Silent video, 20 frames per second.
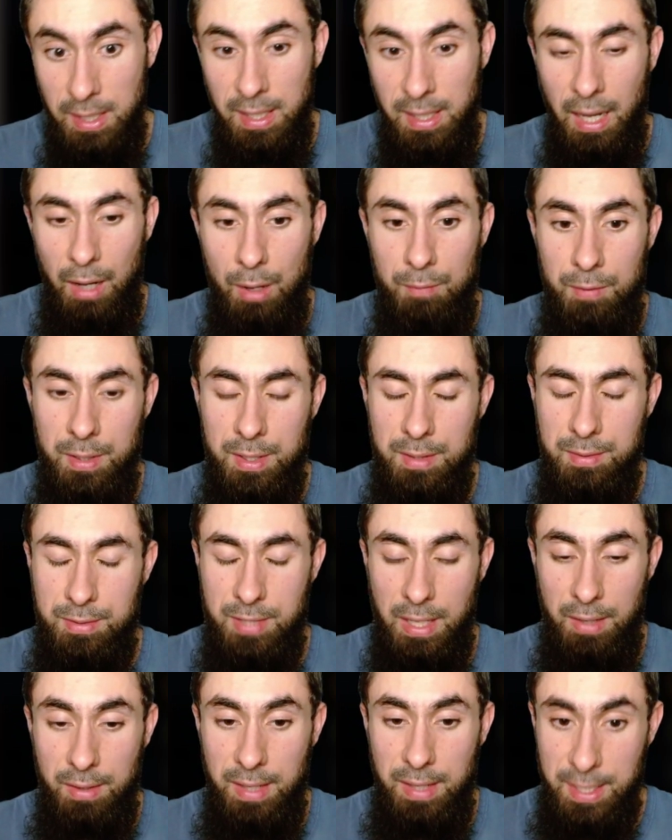However,
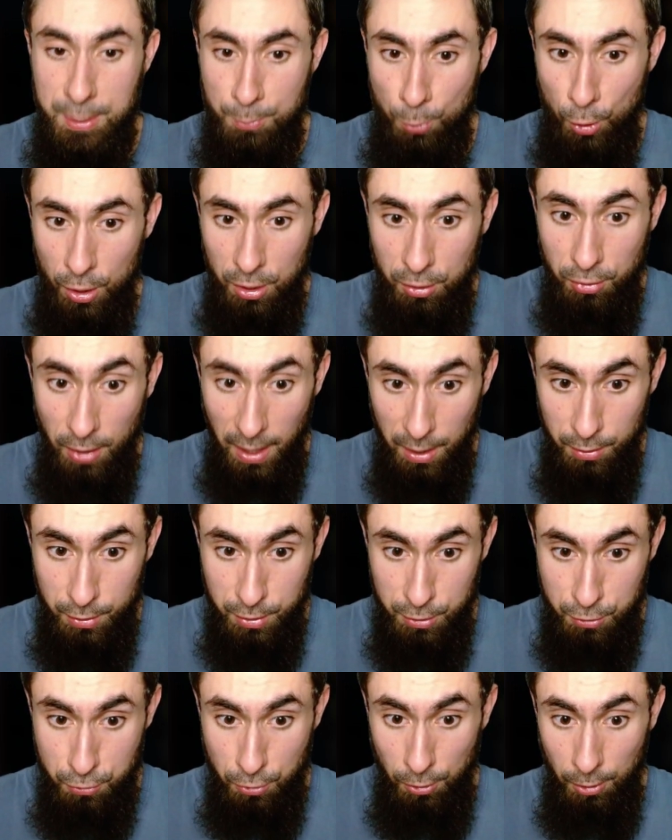Cyran has more crowd
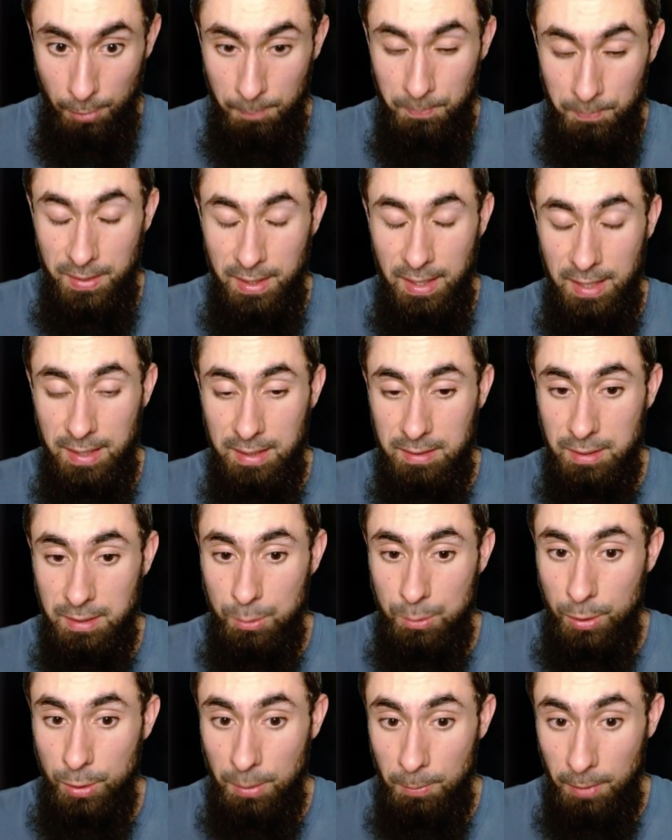control, and I think
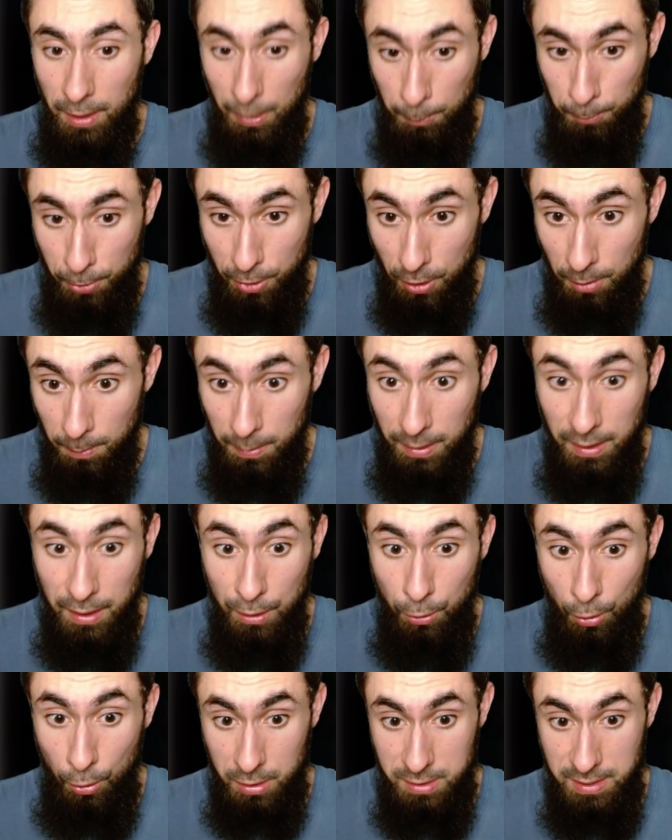we can like permanently
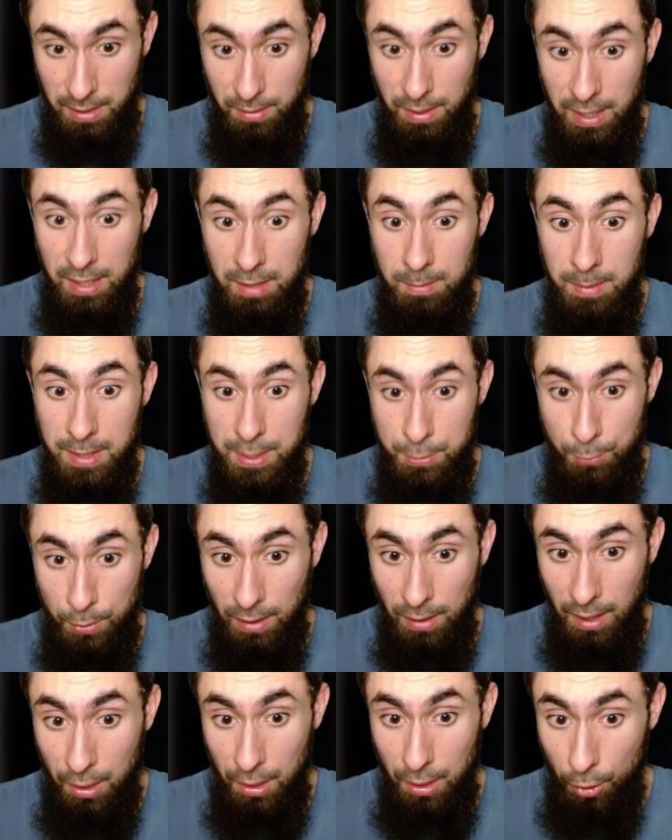lock down enemies with
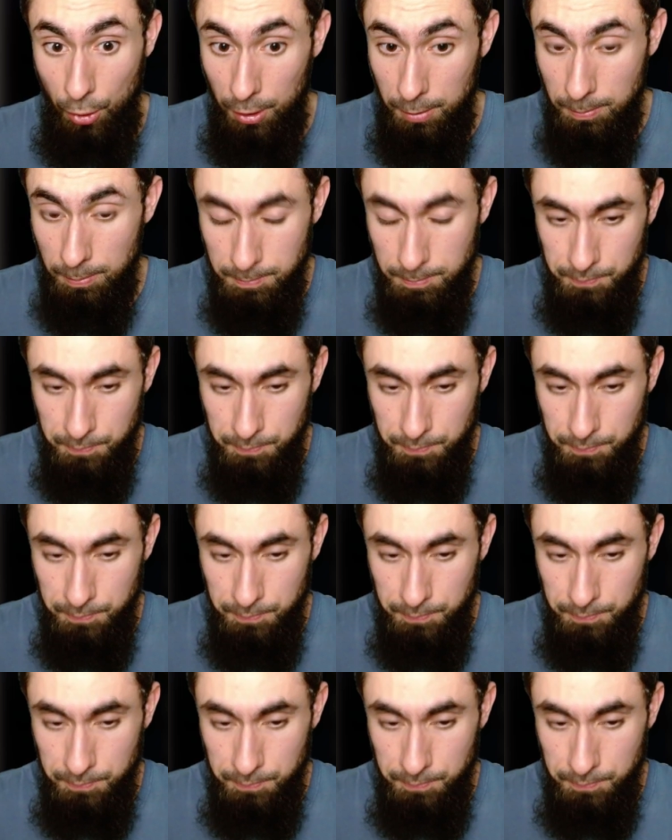Iron,